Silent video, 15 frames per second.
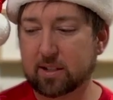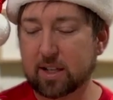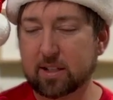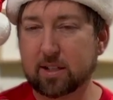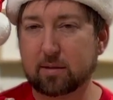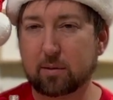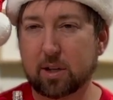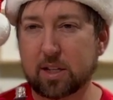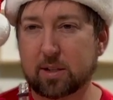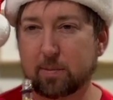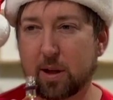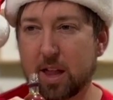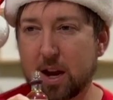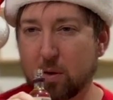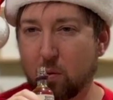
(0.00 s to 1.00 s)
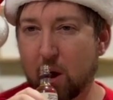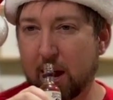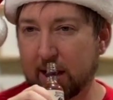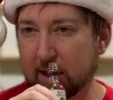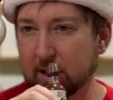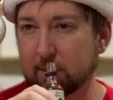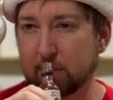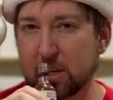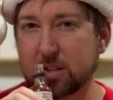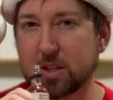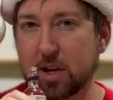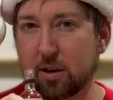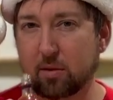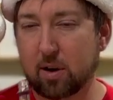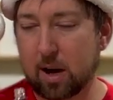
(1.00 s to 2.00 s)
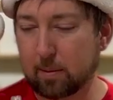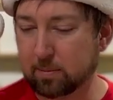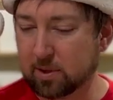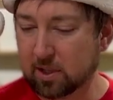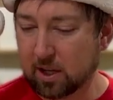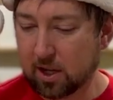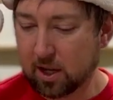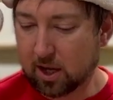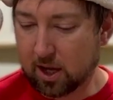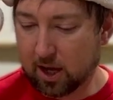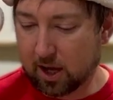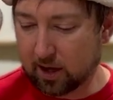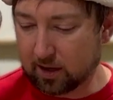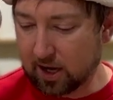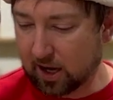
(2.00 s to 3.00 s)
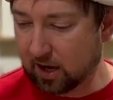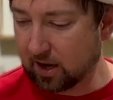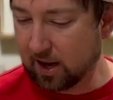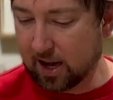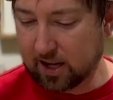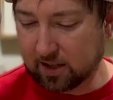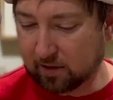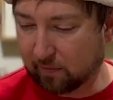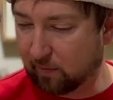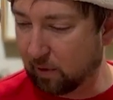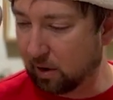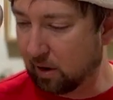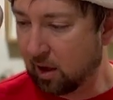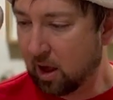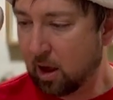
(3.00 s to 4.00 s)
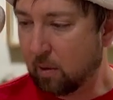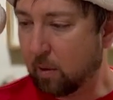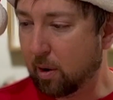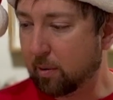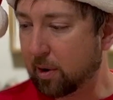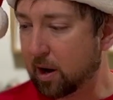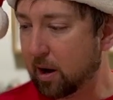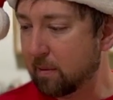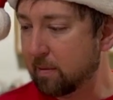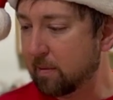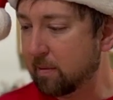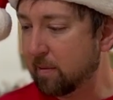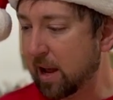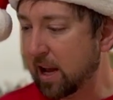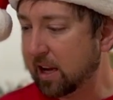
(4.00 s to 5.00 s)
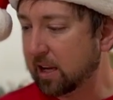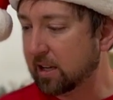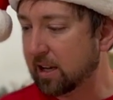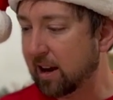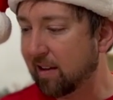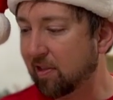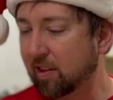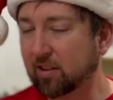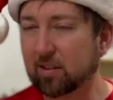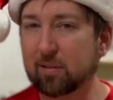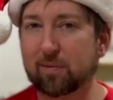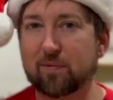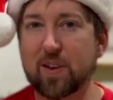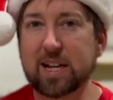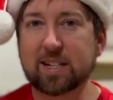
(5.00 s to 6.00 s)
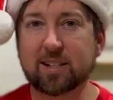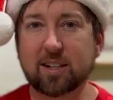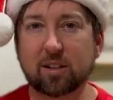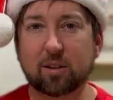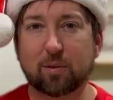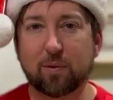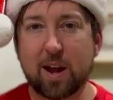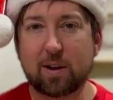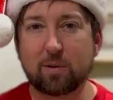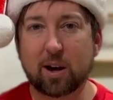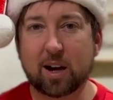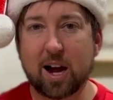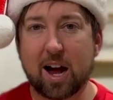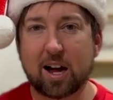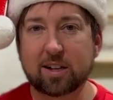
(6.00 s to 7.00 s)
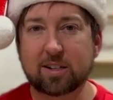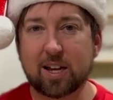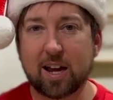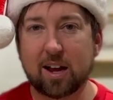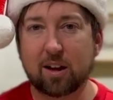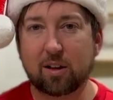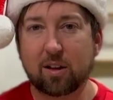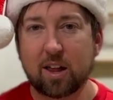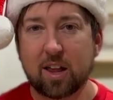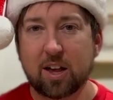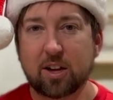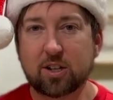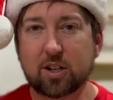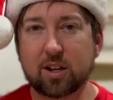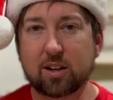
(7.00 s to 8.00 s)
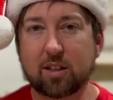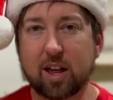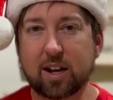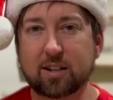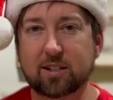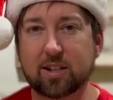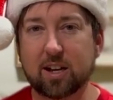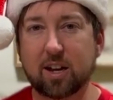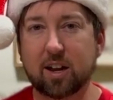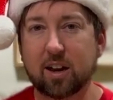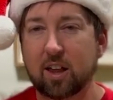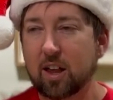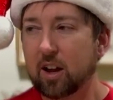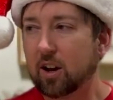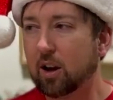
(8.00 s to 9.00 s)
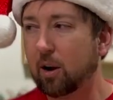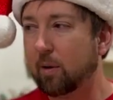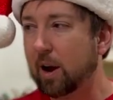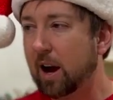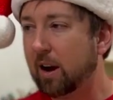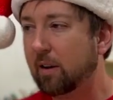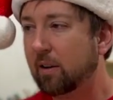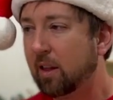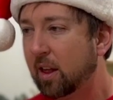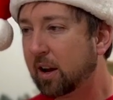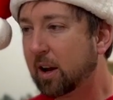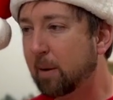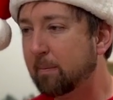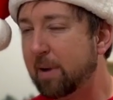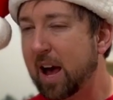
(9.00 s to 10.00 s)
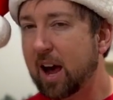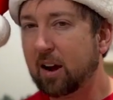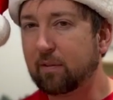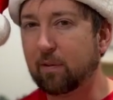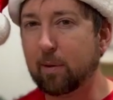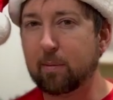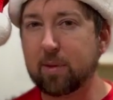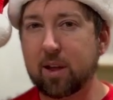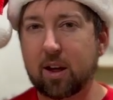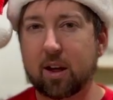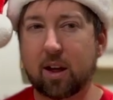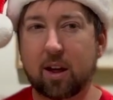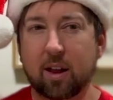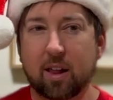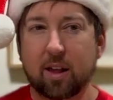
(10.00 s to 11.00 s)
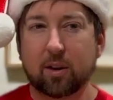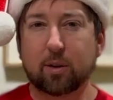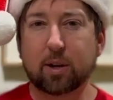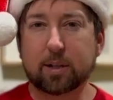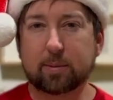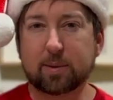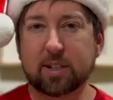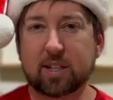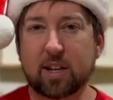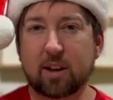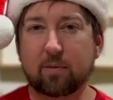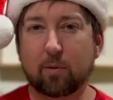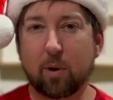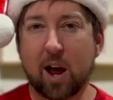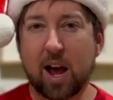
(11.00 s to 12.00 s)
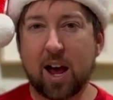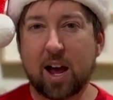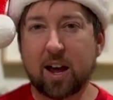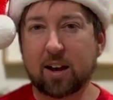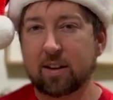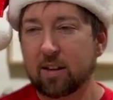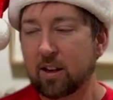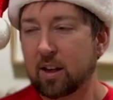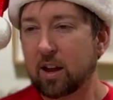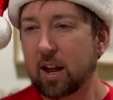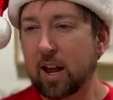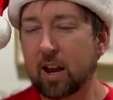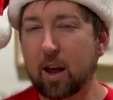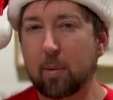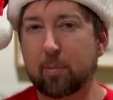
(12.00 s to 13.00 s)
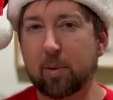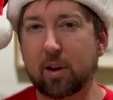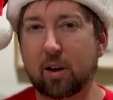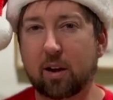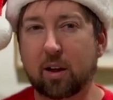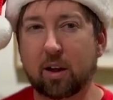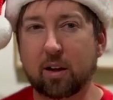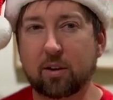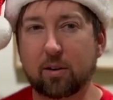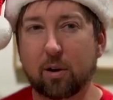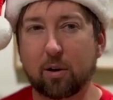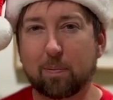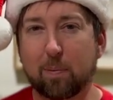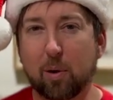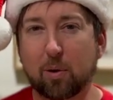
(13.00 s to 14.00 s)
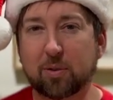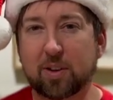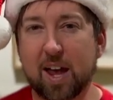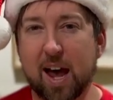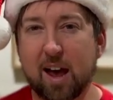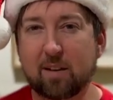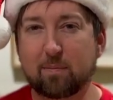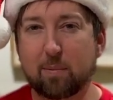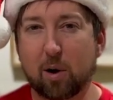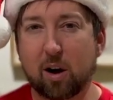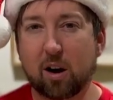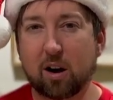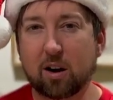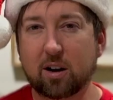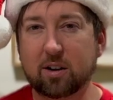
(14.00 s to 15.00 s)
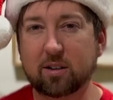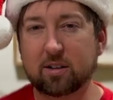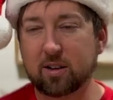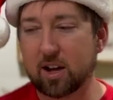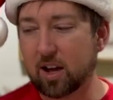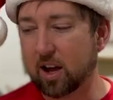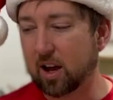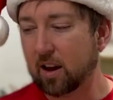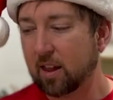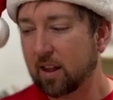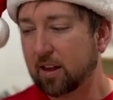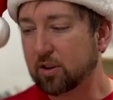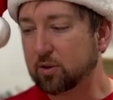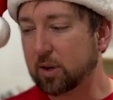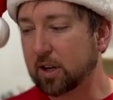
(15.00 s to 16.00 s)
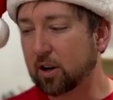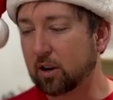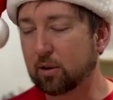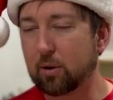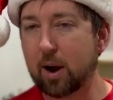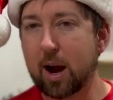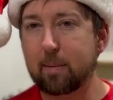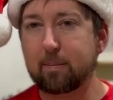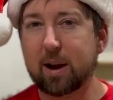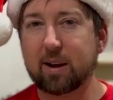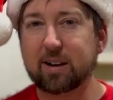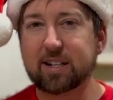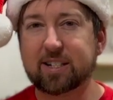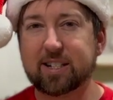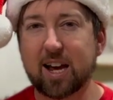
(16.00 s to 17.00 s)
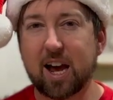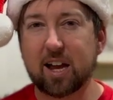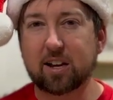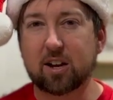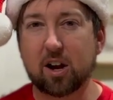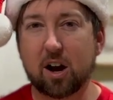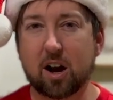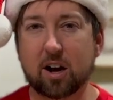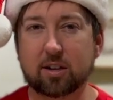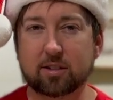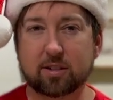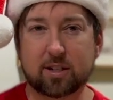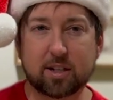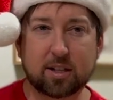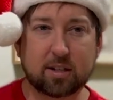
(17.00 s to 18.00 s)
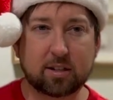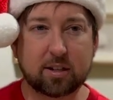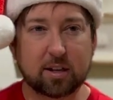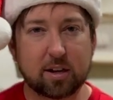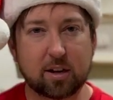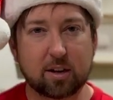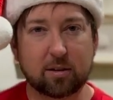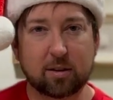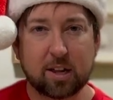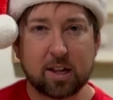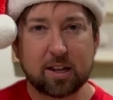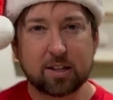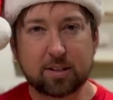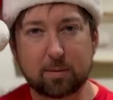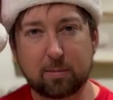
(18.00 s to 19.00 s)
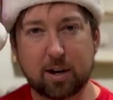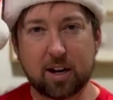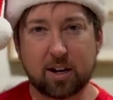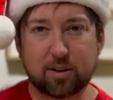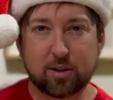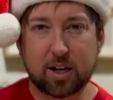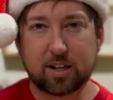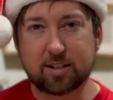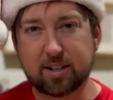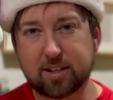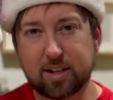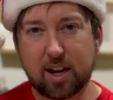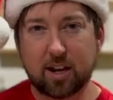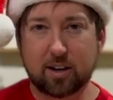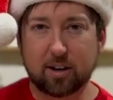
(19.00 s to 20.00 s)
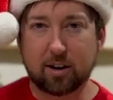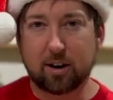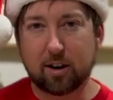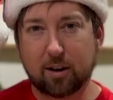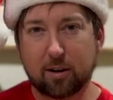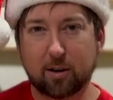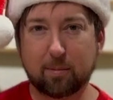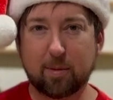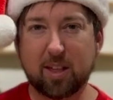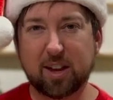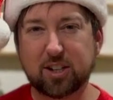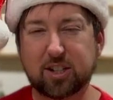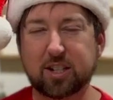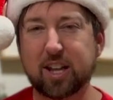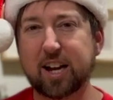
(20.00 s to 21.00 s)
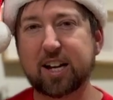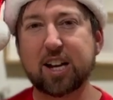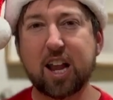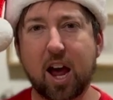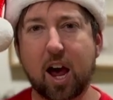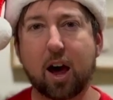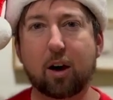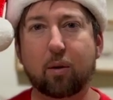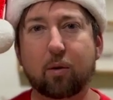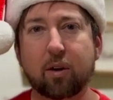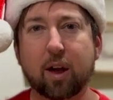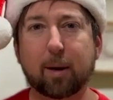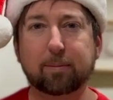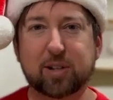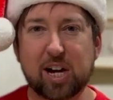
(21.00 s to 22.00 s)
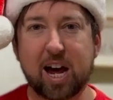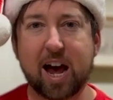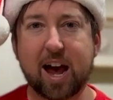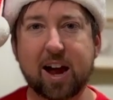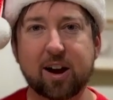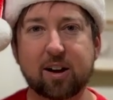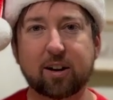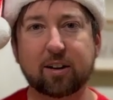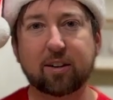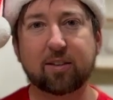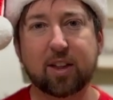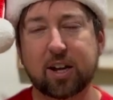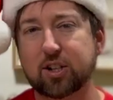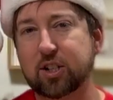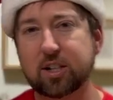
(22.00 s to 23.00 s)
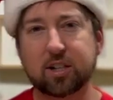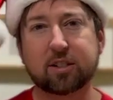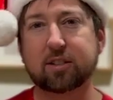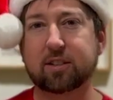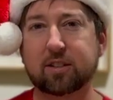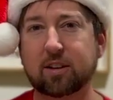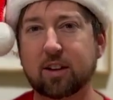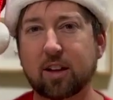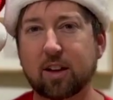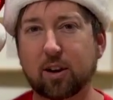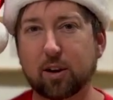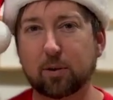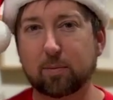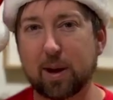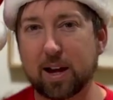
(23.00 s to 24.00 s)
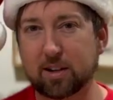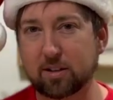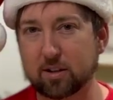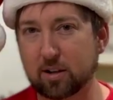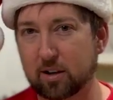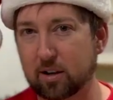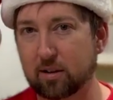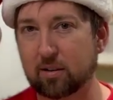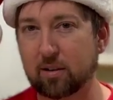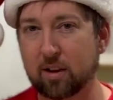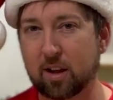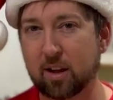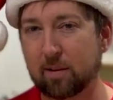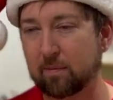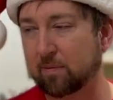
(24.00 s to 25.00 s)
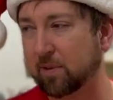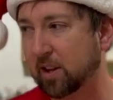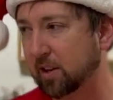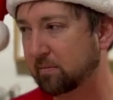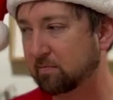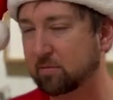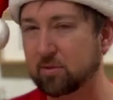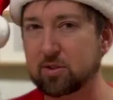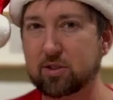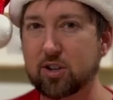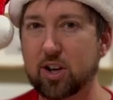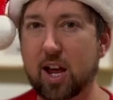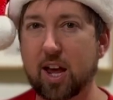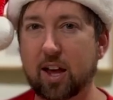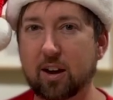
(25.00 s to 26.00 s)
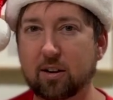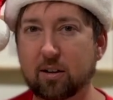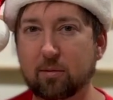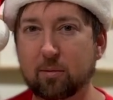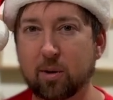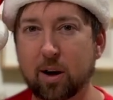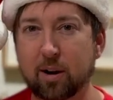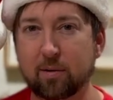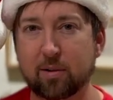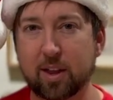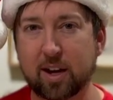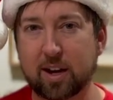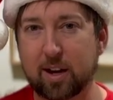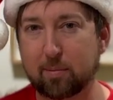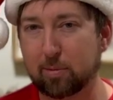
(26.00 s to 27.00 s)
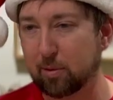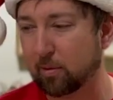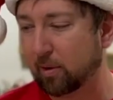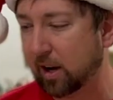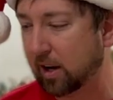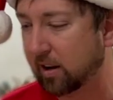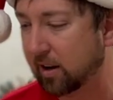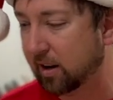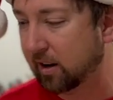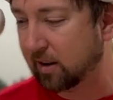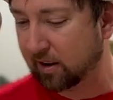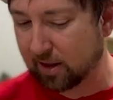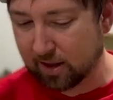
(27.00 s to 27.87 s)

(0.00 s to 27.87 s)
Doesn't really smell like wine, it smells like grapes. Kind of nice for what we're gonna be making today. This is Vixen's favorite cocktail. She likes to go out, come back from the Christmas Eve ride, hit up a North Pole dive bar, and drink her cranberry sidecars until, somebody tries to take her home. And then she's like, no, I'm tired. And then she just goes back to the shed or wherever they keep the reindeer.